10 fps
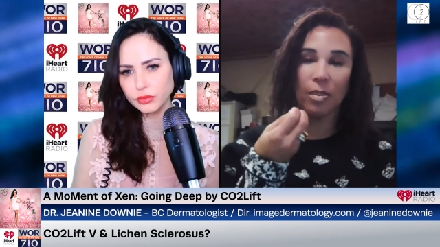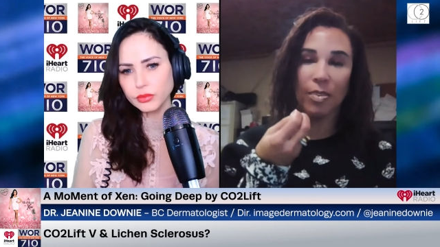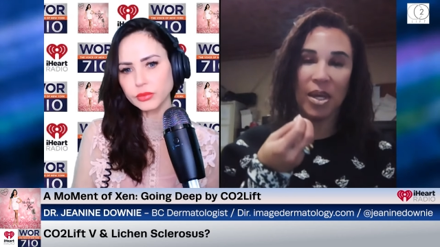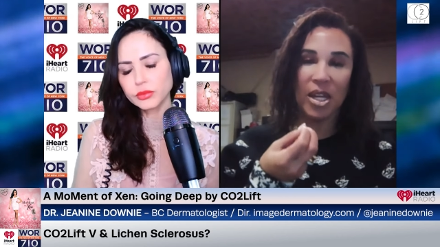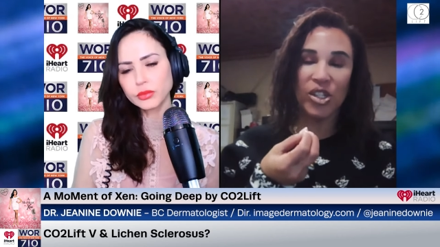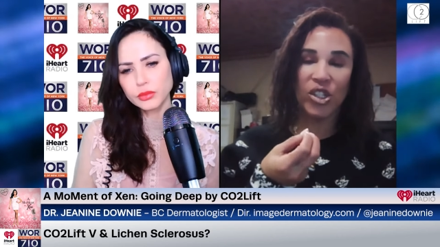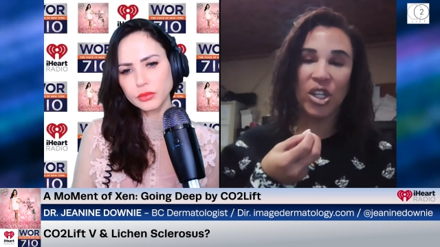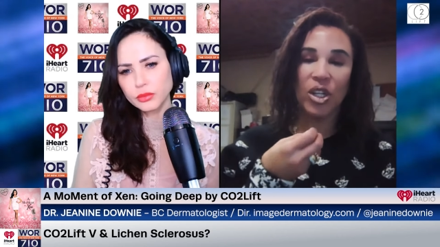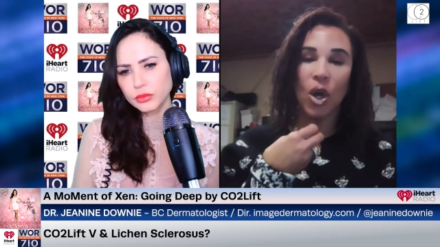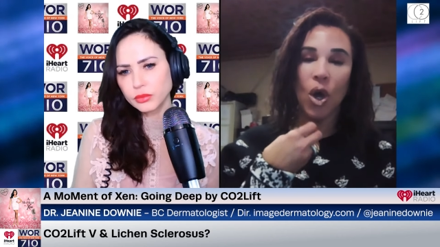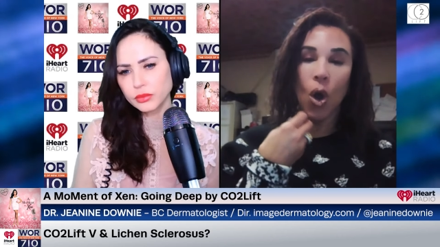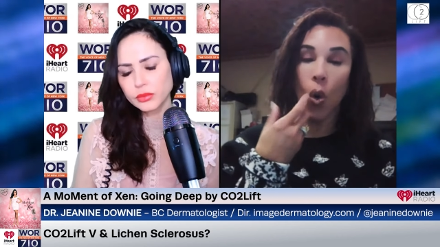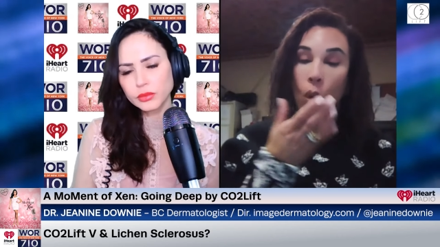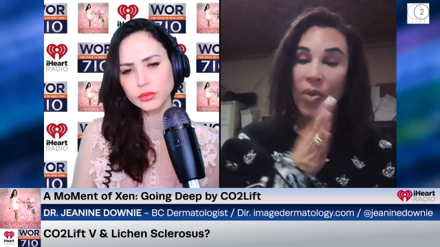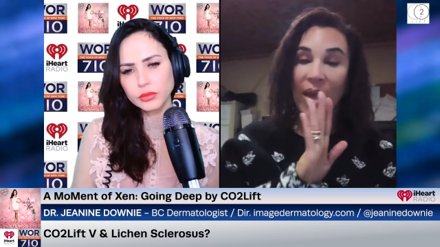Speaker 1: can be itchy
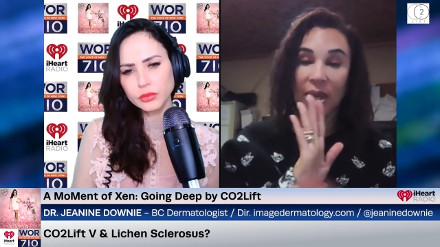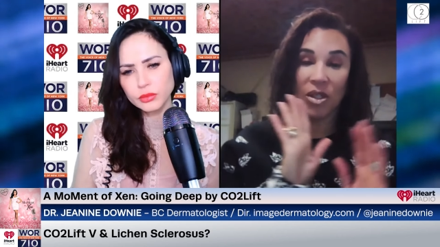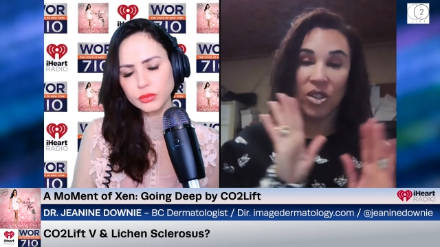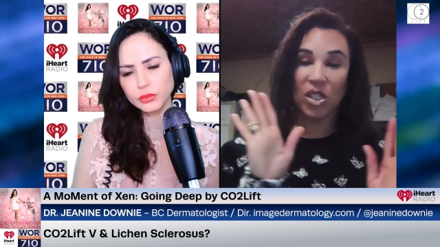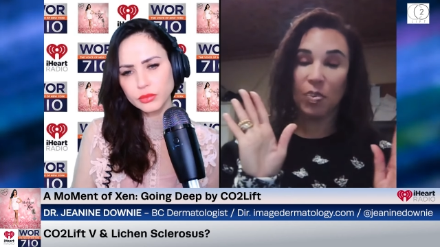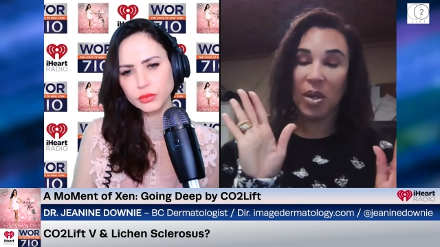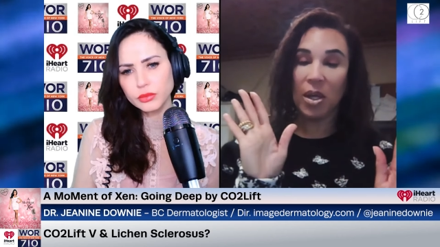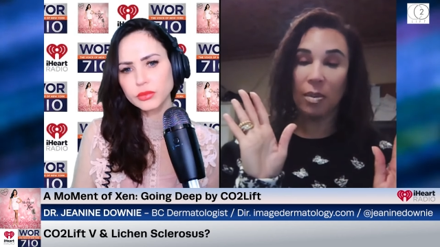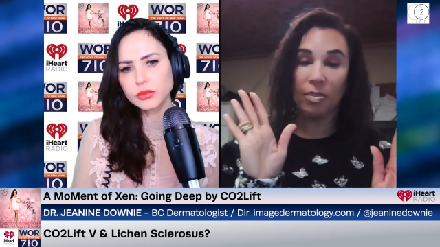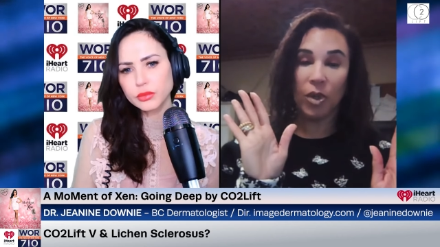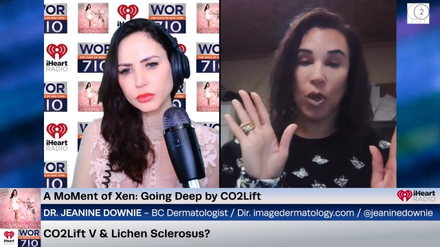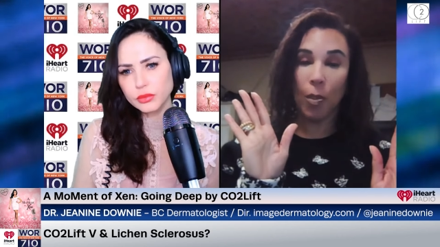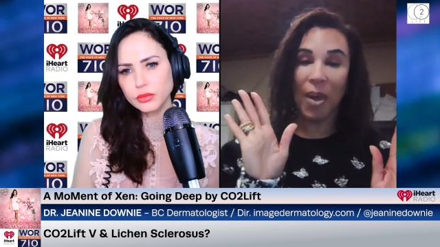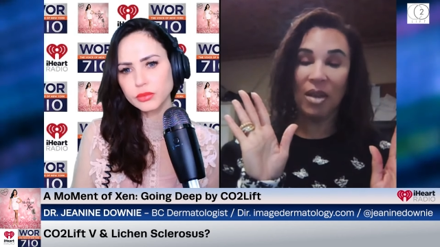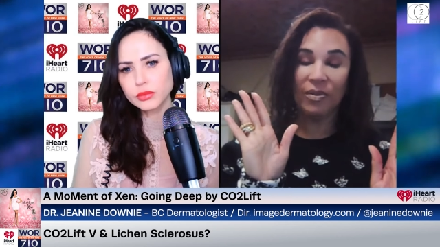or they can just be, you know,
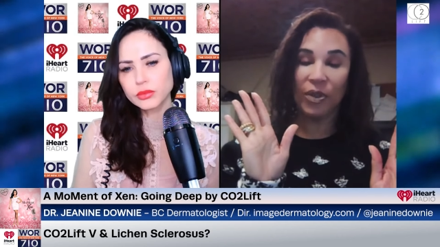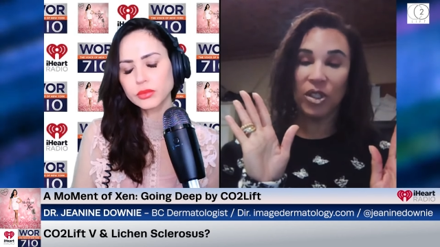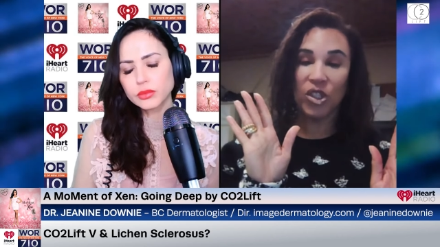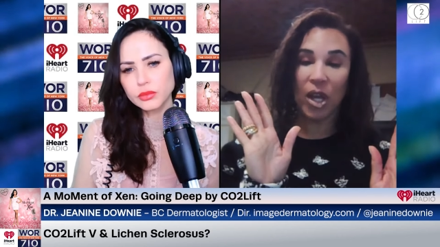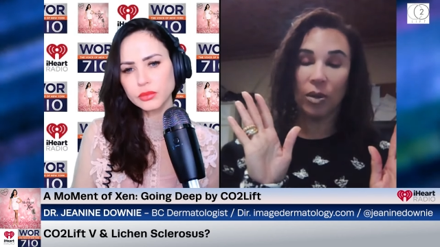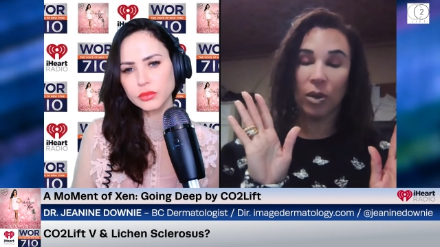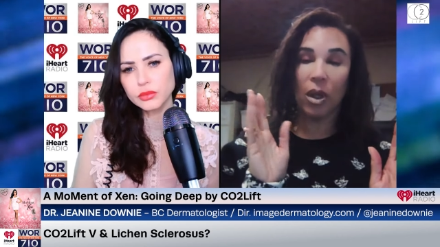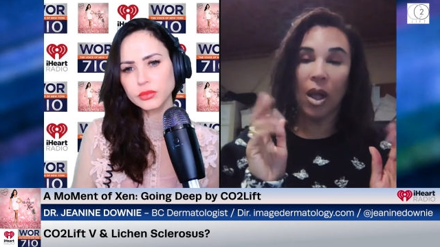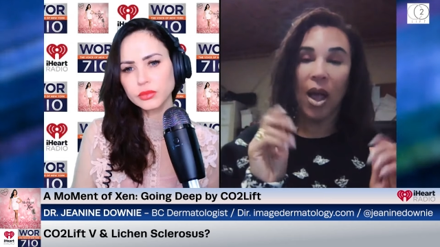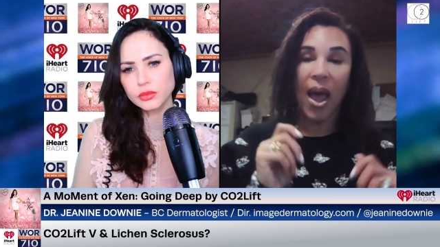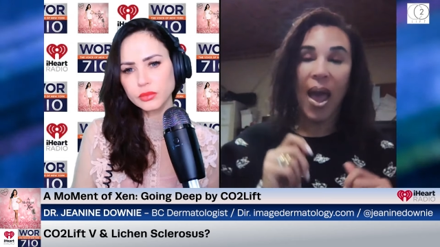painful in general.